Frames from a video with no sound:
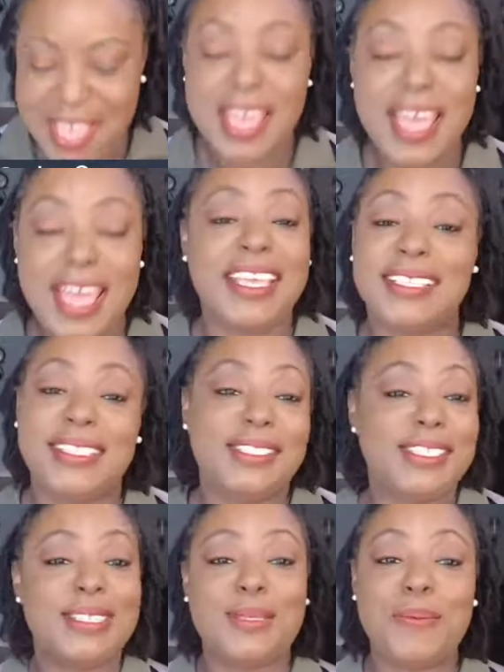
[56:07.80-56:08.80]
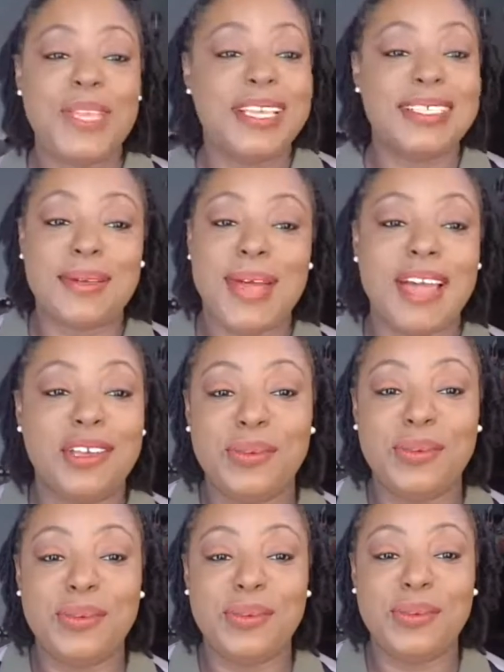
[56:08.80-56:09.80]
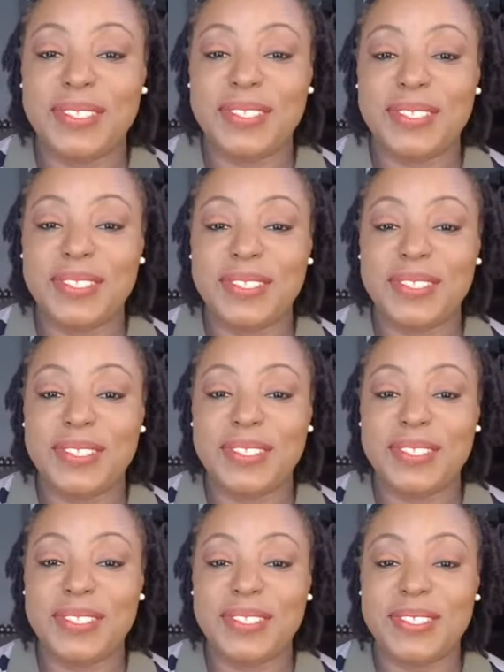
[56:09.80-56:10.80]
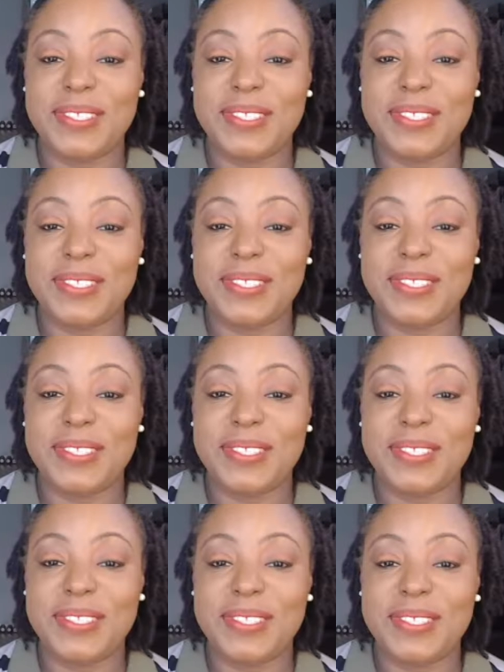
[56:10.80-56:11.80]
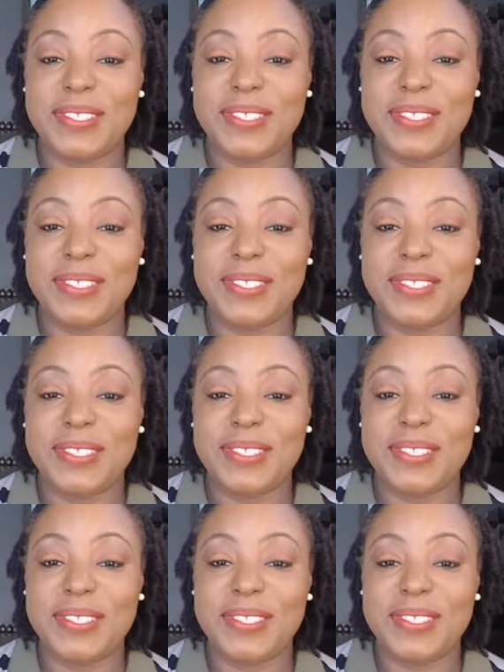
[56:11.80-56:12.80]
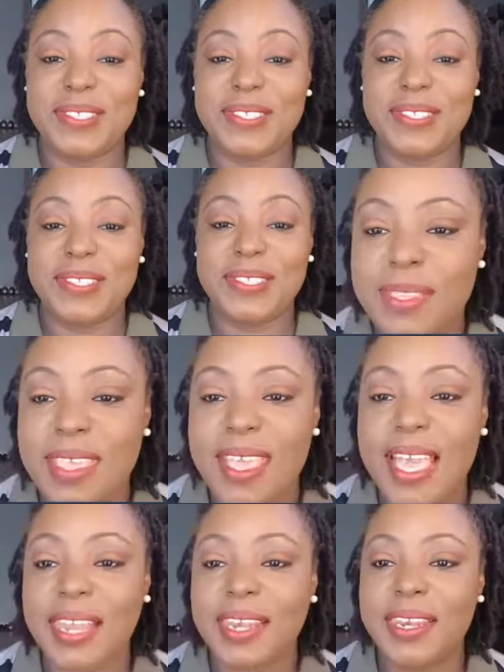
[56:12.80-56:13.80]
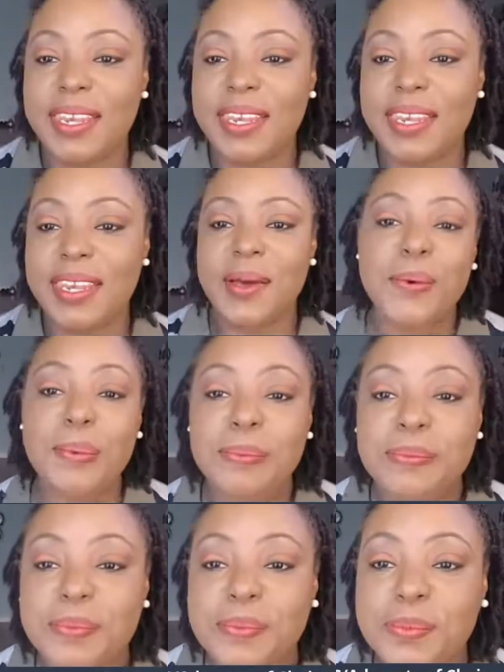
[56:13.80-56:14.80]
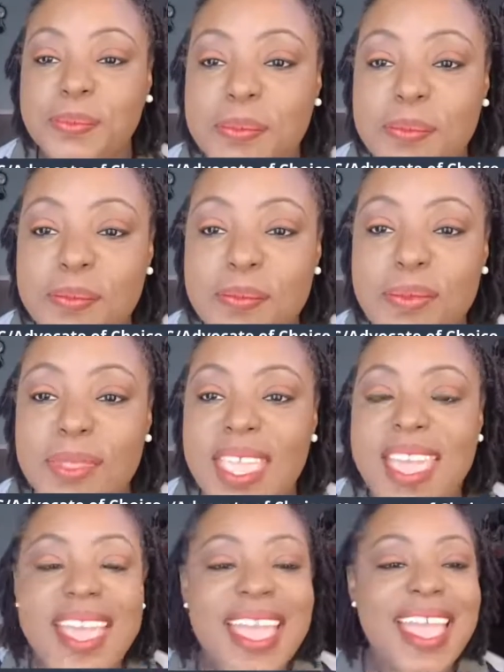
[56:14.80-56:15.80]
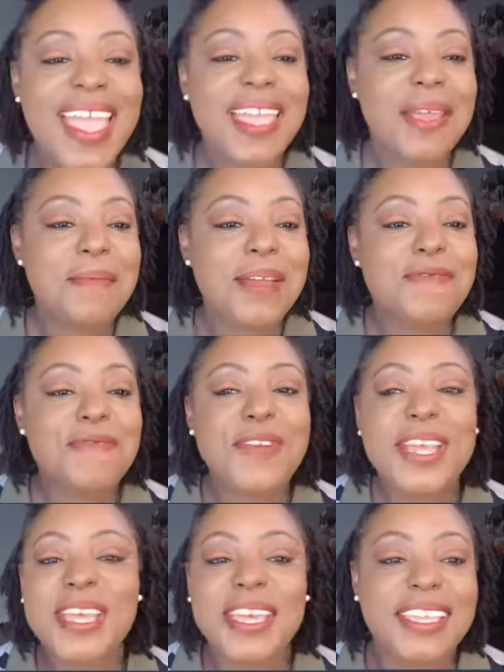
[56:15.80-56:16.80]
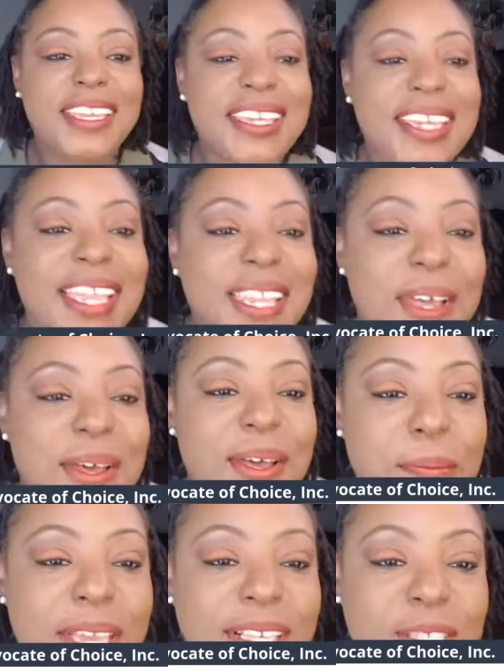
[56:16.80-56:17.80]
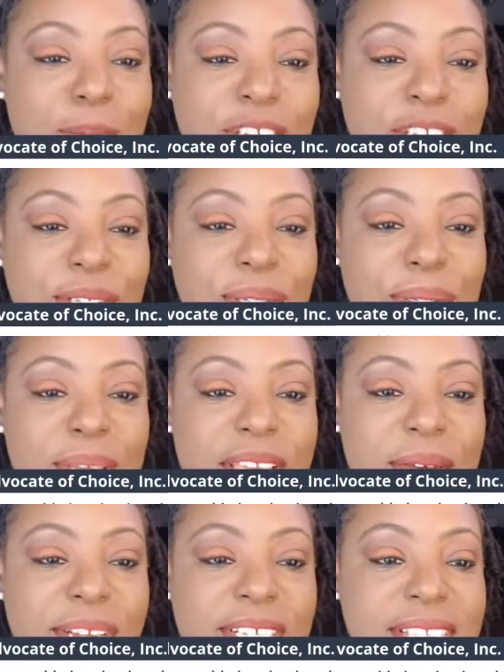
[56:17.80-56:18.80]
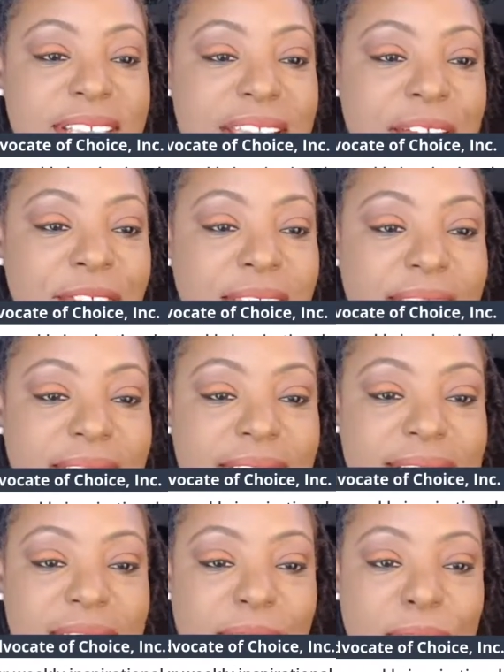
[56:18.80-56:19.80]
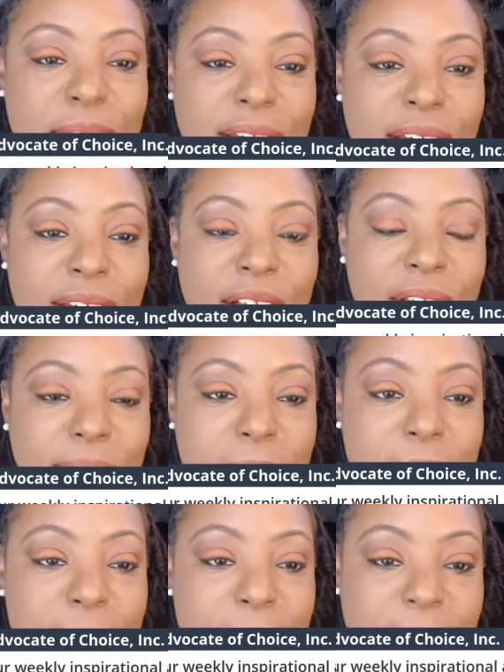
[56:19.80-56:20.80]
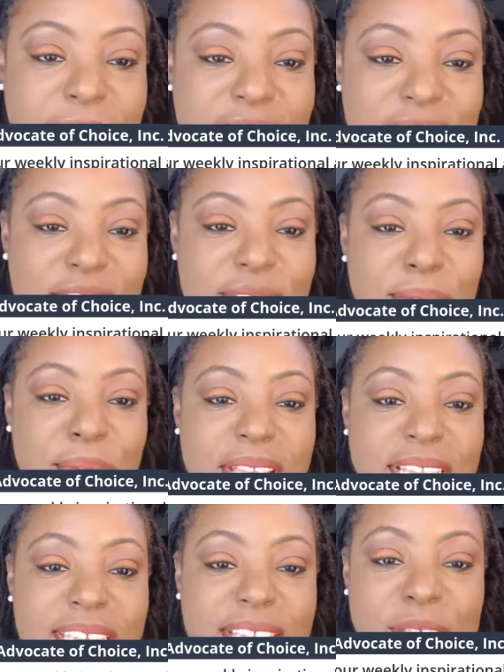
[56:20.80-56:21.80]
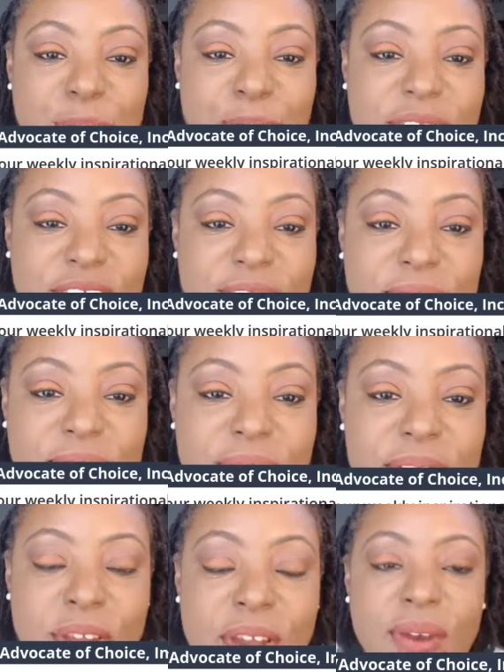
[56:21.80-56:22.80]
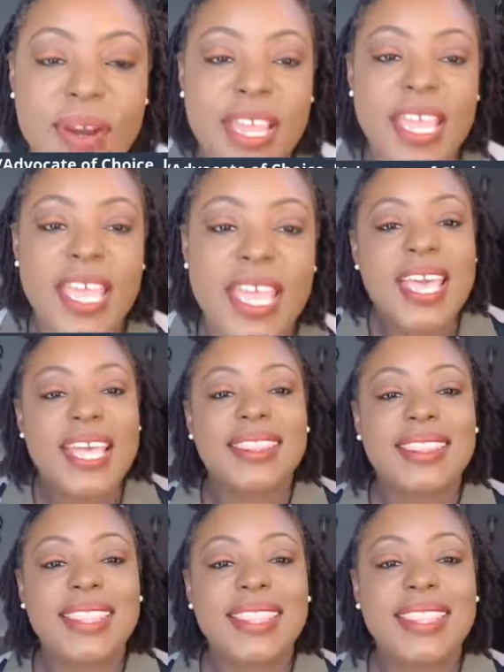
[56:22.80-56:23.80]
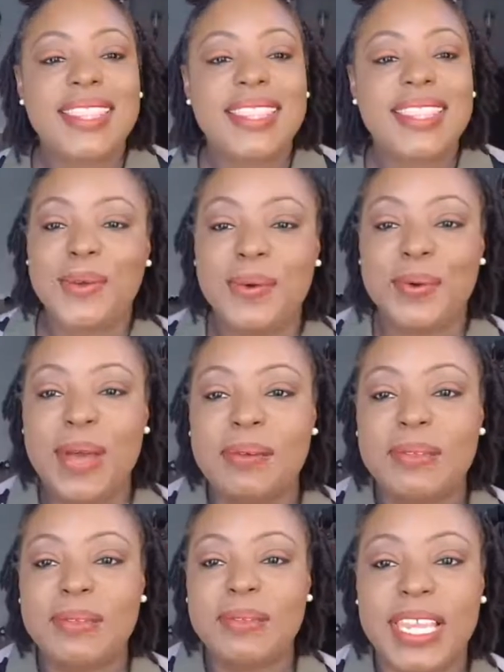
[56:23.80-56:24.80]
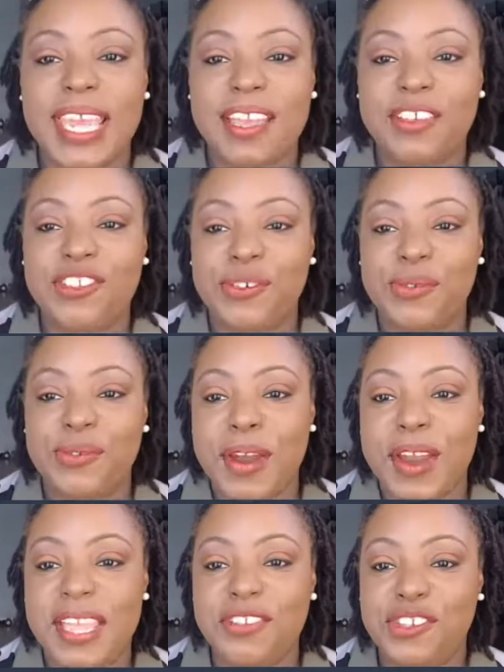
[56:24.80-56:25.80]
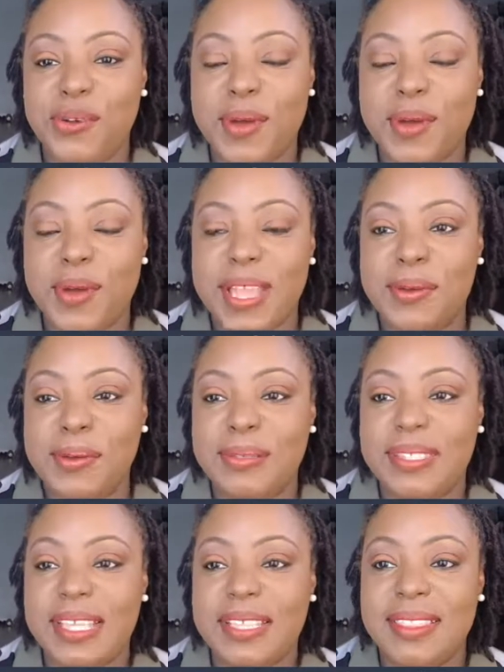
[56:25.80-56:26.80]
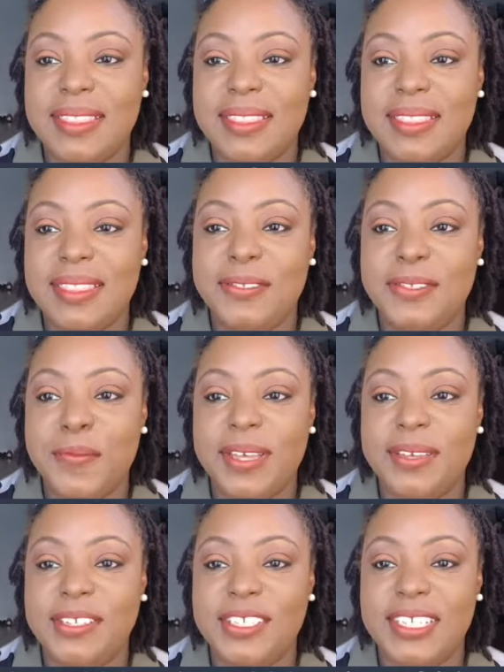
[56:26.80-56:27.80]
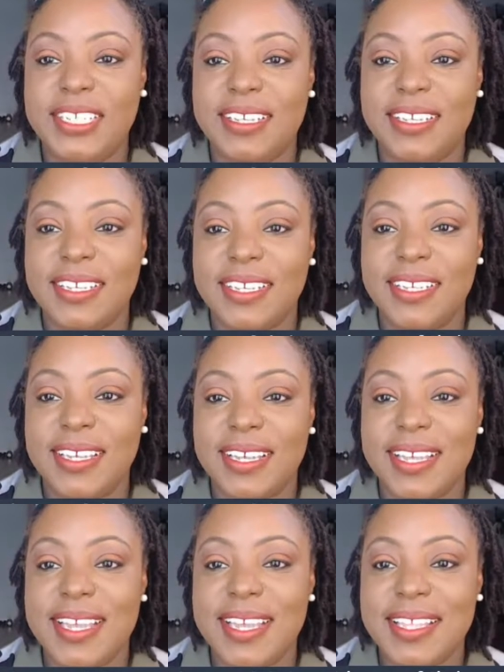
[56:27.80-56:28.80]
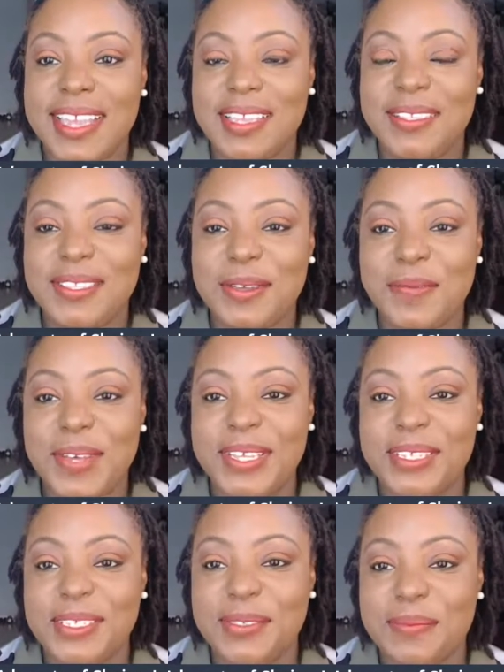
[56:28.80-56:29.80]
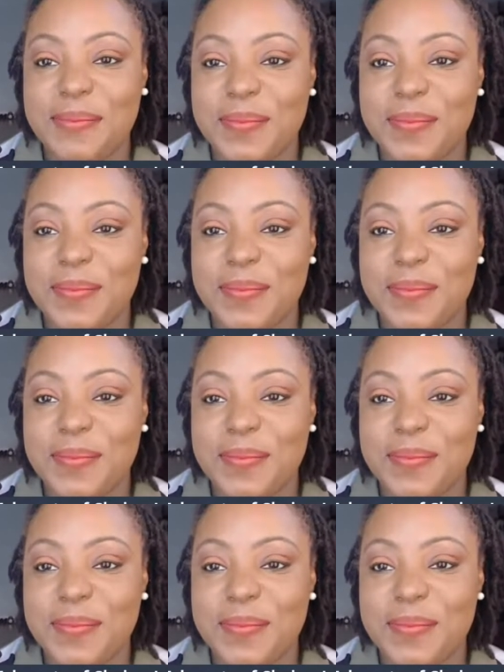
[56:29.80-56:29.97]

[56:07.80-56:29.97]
I guess it just depends on how you see it. Oh my goodness. Hello. Hey, my friend. Hello, Being Special NYC Advocates. Hello, all. Miss Gigi, your weekly inspirationals are great. Thank you. I'm so glad you are enjoying those. Thank you so much. Thank you so much.